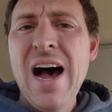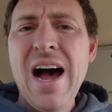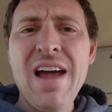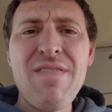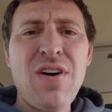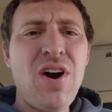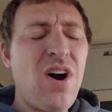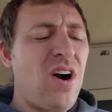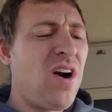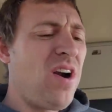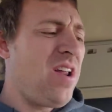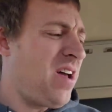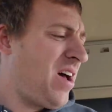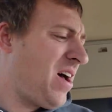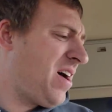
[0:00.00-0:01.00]
I've
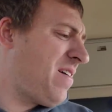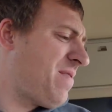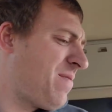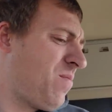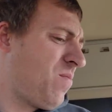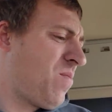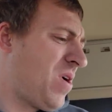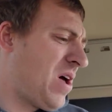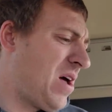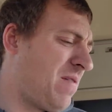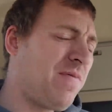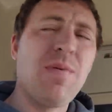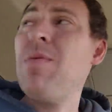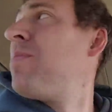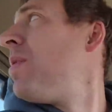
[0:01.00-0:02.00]
heard uh,
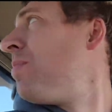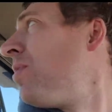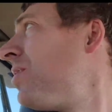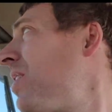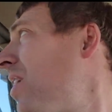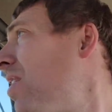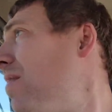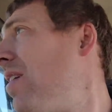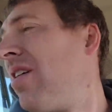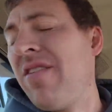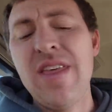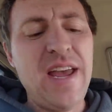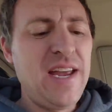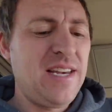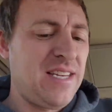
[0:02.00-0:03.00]
uh, from the people at the elevator,
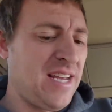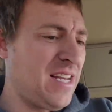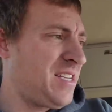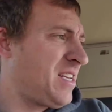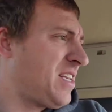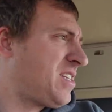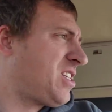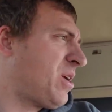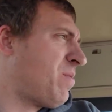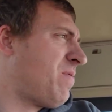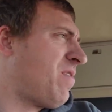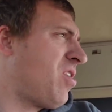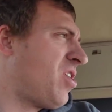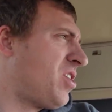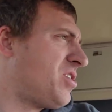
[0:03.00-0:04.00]
they tested some
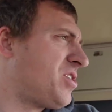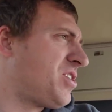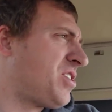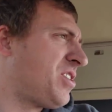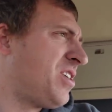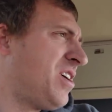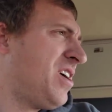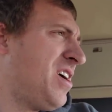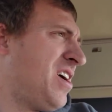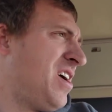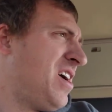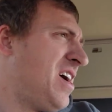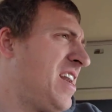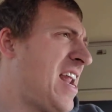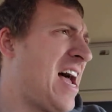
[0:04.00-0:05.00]
of ours,
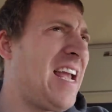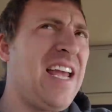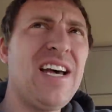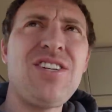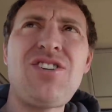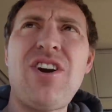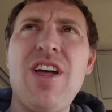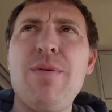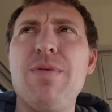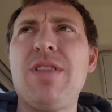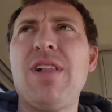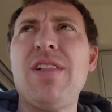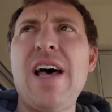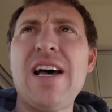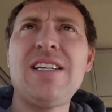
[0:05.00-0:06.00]
not yesterday,
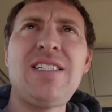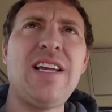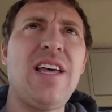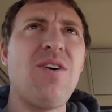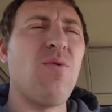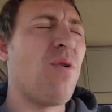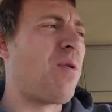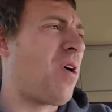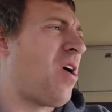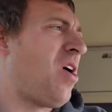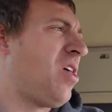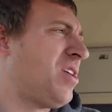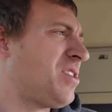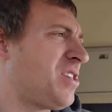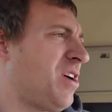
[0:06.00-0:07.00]
but the last day that we were
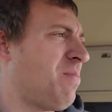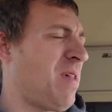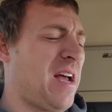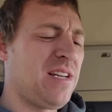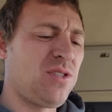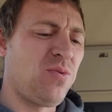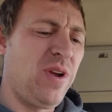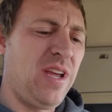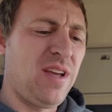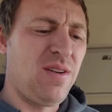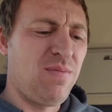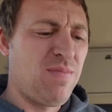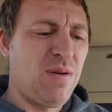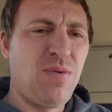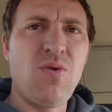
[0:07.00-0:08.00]
hauling some last week,
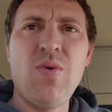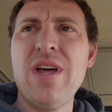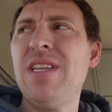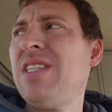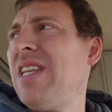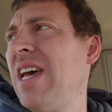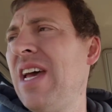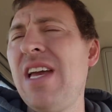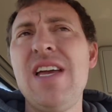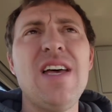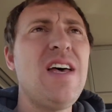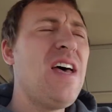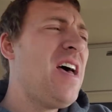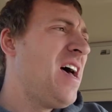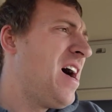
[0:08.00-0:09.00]
maybe Wednesday.
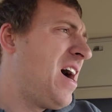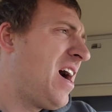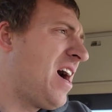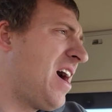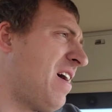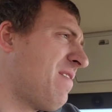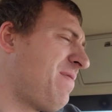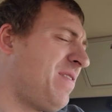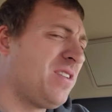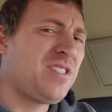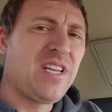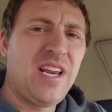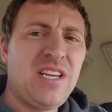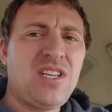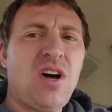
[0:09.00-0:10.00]
Uh, Phil
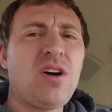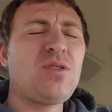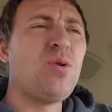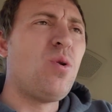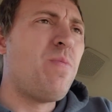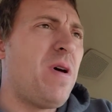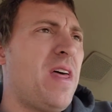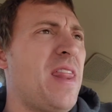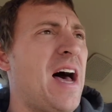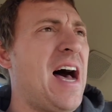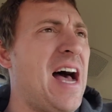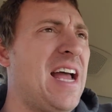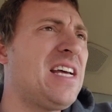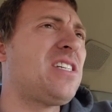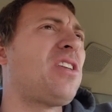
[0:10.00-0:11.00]
said he talked to him, and the
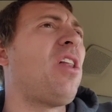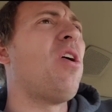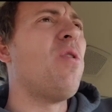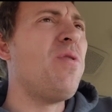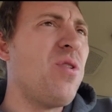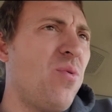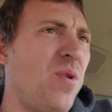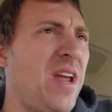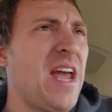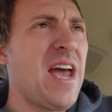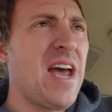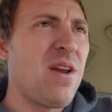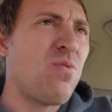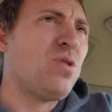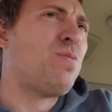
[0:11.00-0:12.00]
highest load that we
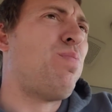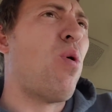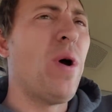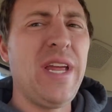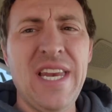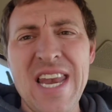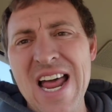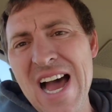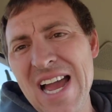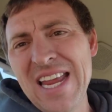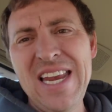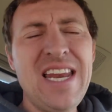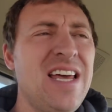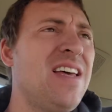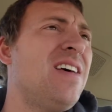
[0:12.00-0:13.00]
had was
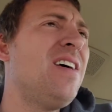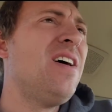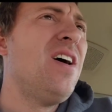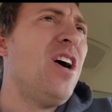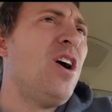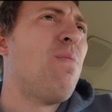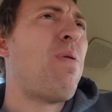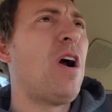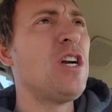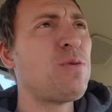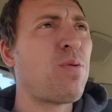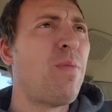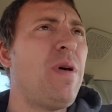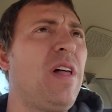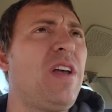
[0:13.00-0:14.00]
0.9 parts per